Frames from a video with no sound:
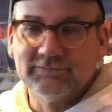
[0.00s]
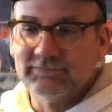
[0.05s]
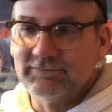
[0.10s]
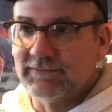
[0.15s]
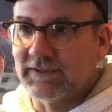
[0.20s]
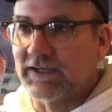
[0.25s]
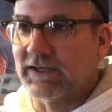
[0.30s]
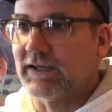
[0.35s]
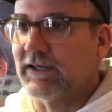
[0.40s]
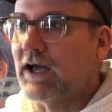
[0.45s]

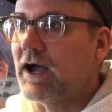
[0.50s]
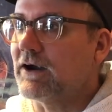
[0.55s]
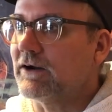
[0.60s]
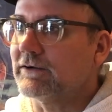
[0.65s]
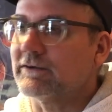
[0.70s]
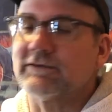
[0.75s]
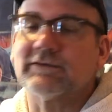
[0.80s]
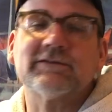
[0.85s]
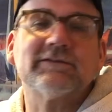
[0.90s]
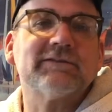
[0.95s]
the
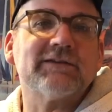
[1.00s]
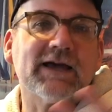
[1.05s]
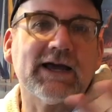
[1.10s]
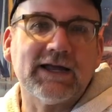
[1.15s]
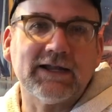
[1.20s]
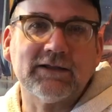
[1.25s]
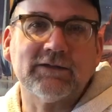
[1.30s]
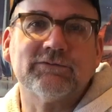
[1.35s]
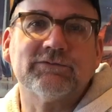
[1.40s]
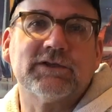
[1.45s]
art and
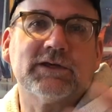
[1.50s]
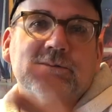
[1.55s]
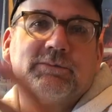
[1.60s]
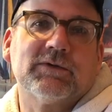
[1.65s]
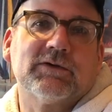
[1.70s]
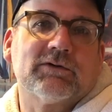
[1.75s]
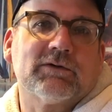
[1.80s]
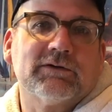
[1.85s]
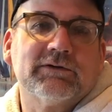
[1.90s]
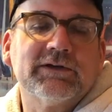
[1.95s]
style of them
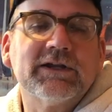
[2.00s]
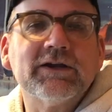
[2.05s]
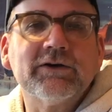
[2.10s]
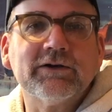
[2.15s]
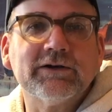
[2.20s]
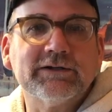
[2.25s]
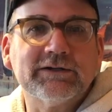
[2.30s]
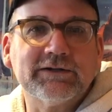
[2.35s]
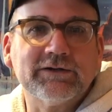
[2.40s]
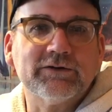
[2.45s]
are near
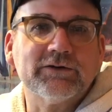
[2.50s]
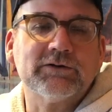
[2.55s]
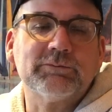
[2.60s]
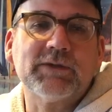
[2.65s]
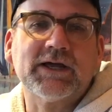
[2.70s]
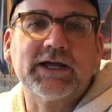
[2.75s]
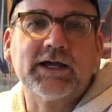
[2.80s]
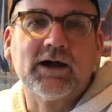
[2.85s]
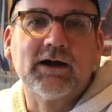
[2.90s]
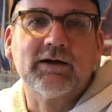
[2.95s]
and dear to
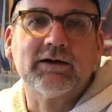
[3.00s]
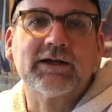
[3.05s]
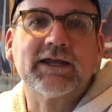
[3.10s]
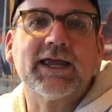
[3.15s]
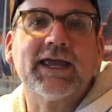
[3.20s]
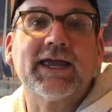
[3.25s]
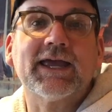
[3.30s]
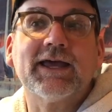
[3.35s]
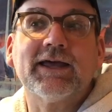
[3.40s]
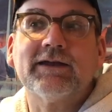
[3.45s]
my heart,
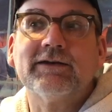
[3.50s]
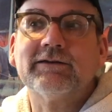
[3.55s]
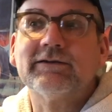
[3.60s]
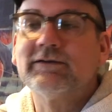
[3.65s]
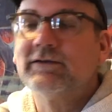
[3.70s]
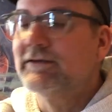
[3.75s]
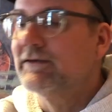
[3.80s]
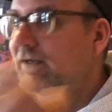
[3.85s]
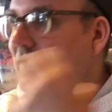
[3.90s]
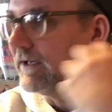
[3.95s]
and
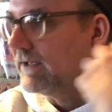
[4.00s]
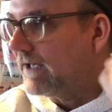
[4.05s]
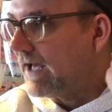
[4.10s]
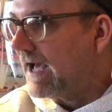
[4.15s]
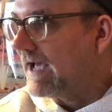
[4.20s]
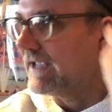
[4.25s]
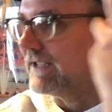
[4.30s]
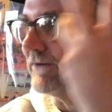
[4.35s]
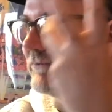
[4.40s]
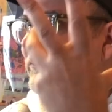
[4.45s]

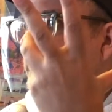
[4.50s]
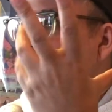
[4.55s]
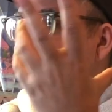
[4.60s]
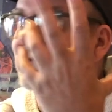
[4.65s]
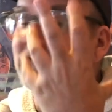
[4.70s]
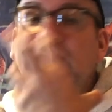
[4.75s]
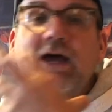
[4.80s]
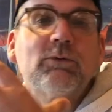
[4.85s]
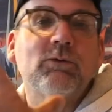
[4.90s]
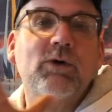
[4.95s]

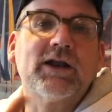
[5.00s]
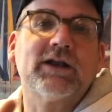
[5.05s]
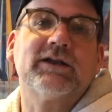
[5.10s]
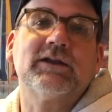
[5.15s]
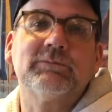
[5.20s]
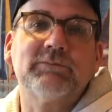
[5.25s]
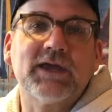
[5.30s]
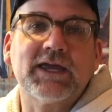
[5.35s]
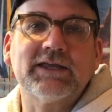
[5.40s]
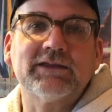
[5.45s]
I wanted
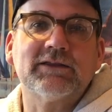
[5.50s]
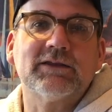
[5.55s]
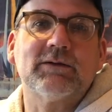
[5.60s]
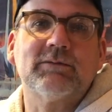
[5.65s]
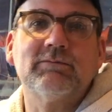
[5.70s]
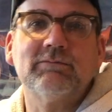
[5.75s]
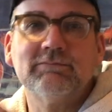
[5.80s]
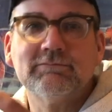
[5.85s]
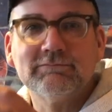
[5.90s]
to make them